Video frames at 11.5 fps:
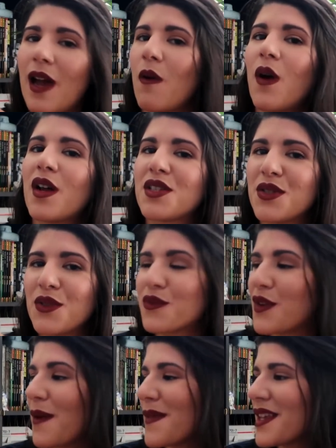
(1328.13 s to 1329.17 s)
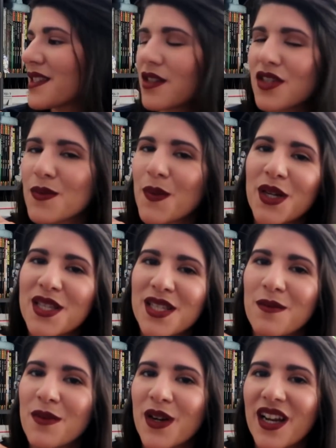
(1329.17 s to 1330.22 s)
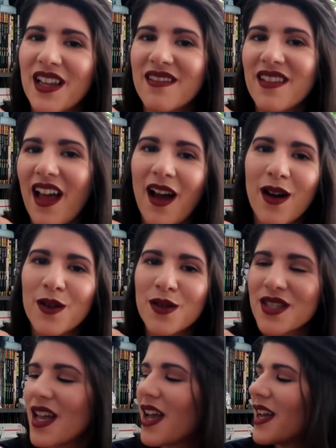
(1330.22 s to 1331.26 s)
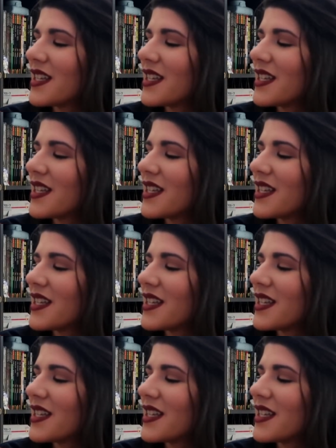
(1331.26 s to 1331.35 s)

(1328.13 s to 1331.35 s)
I want to frame this and just put it somewhere in the house